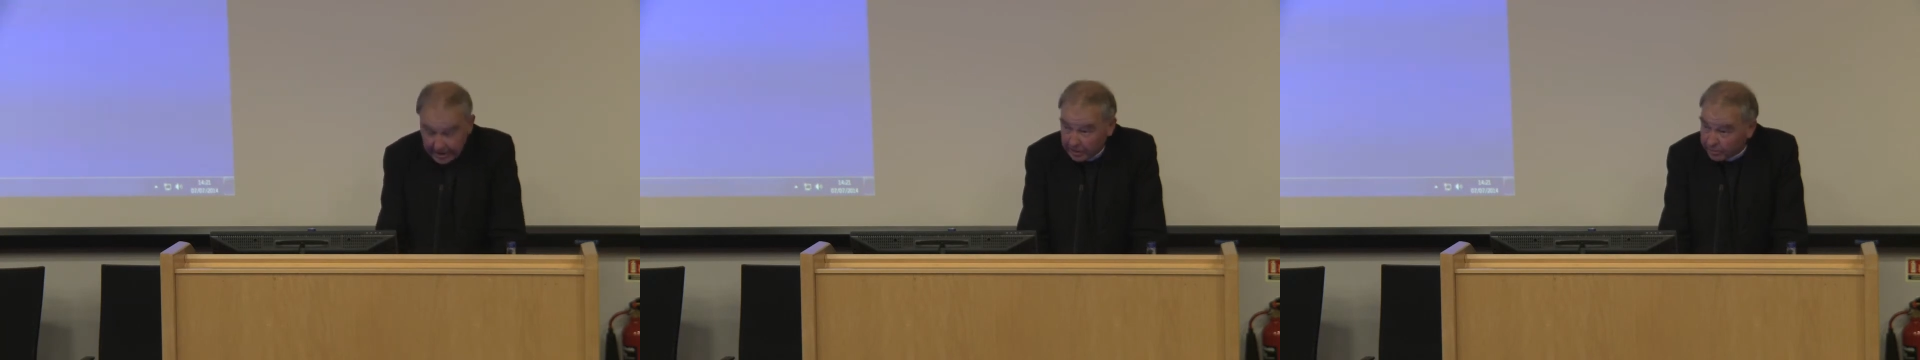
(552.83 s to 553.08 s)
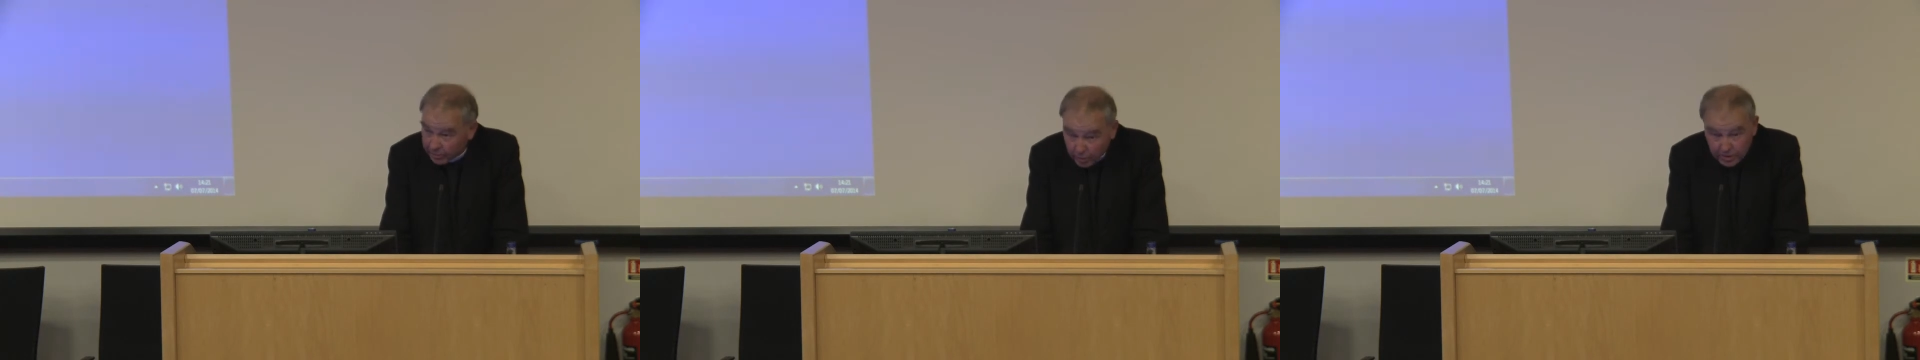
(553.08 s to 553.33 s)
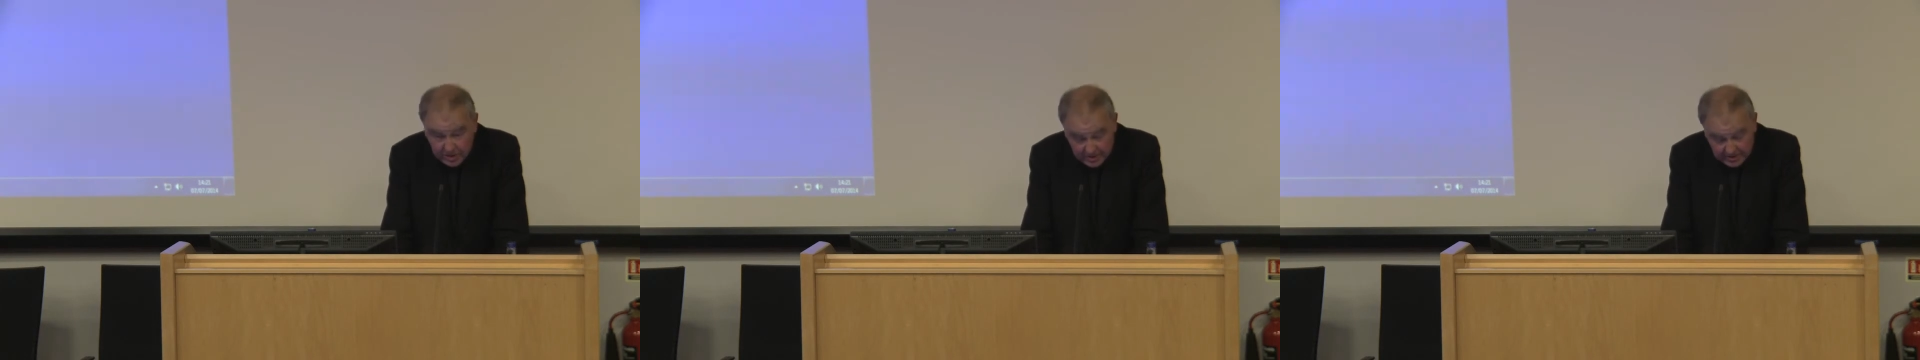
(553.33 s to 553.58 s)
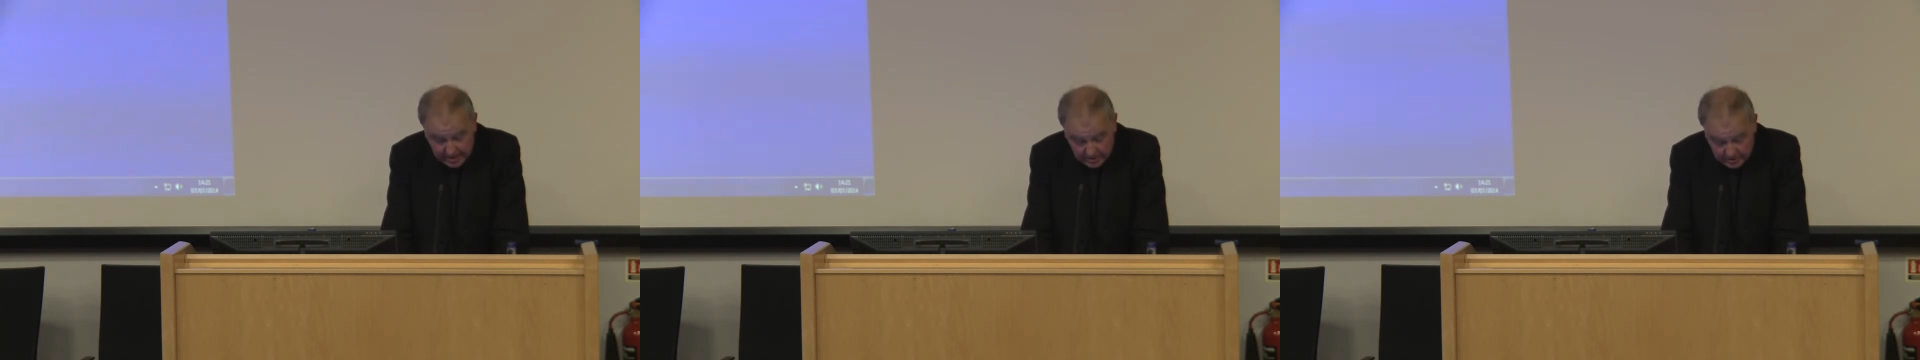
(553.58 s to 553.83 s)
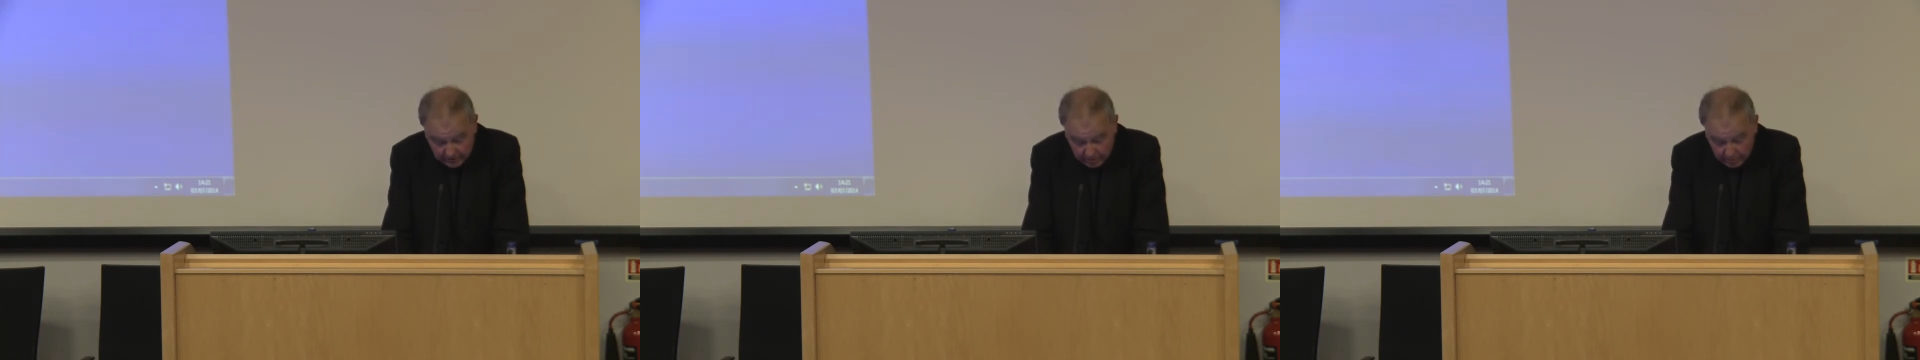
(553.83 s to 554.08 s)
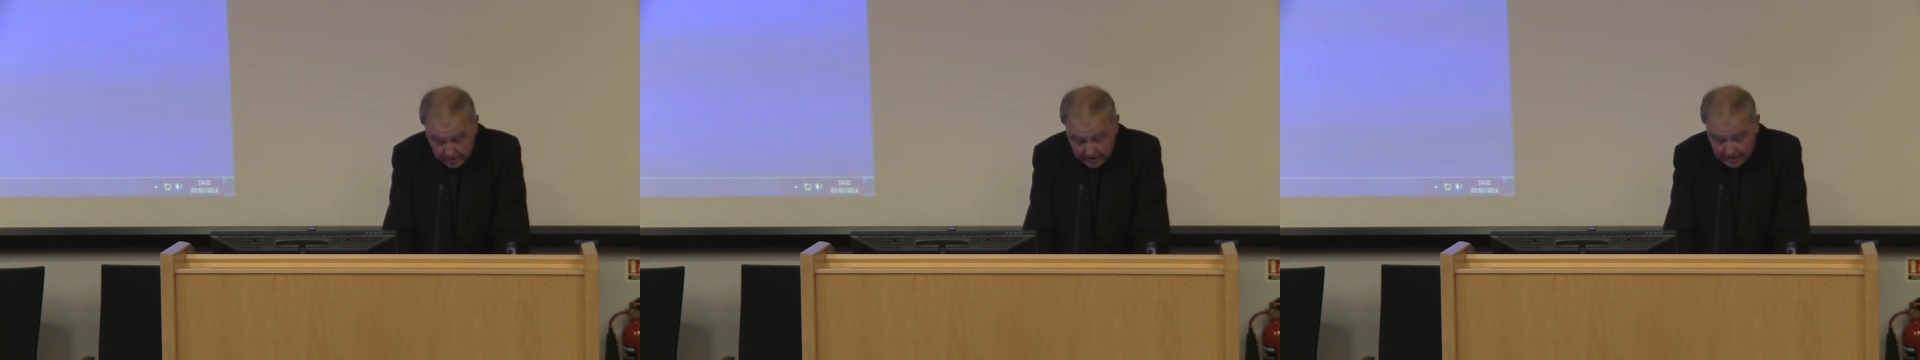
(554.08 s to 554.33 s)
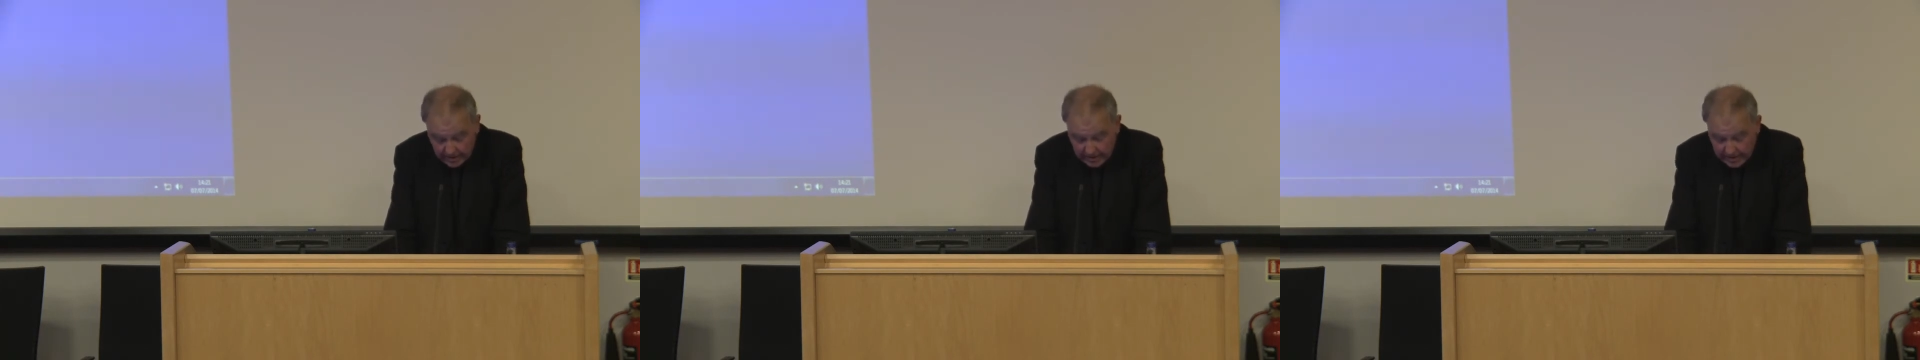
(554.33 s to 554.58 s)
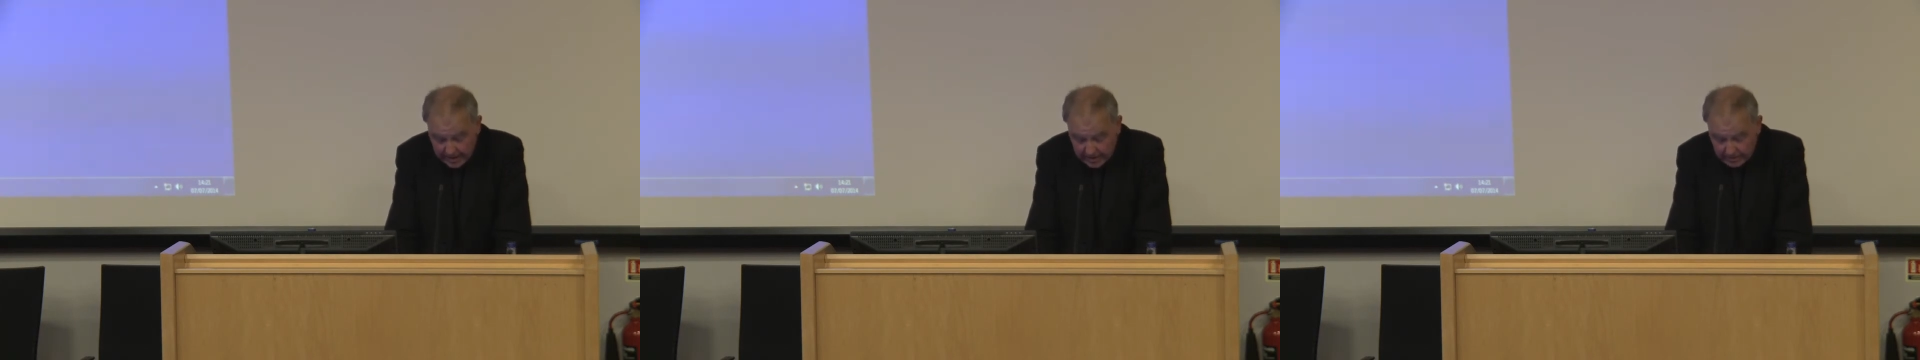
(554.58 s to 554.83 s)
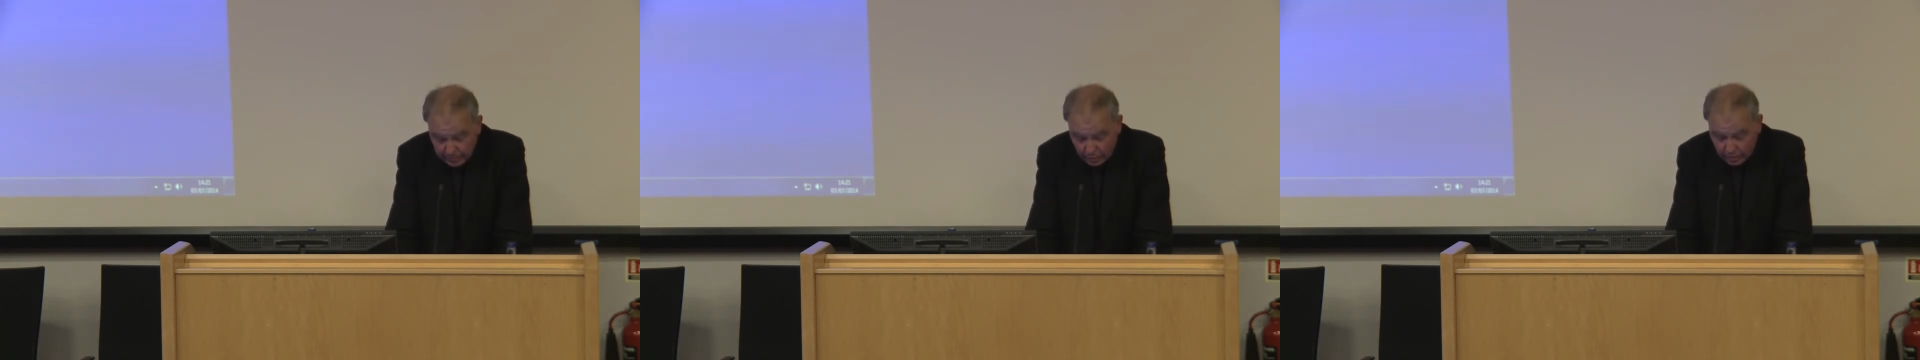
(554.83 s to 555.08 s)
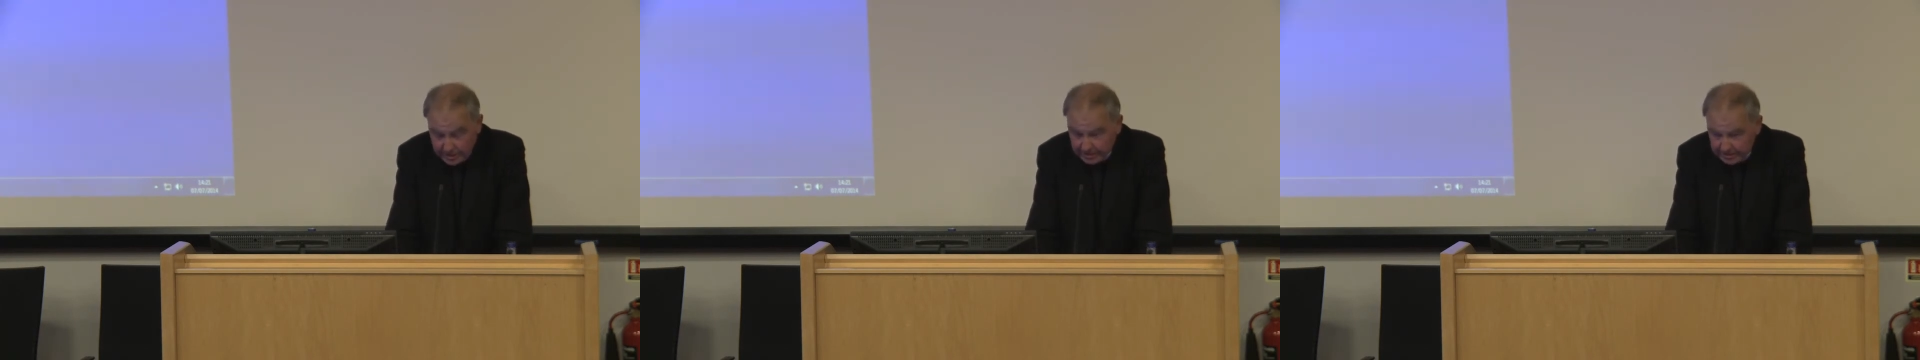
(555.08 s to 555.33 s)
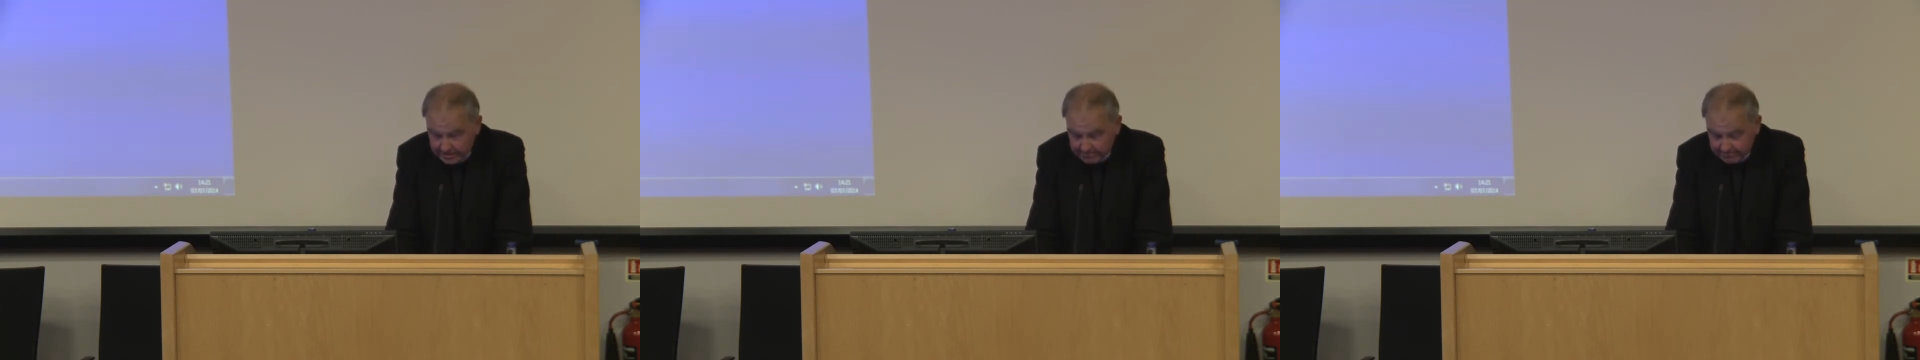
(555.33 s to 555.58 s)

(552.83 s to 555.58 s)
in the broadest sense of the word, is important.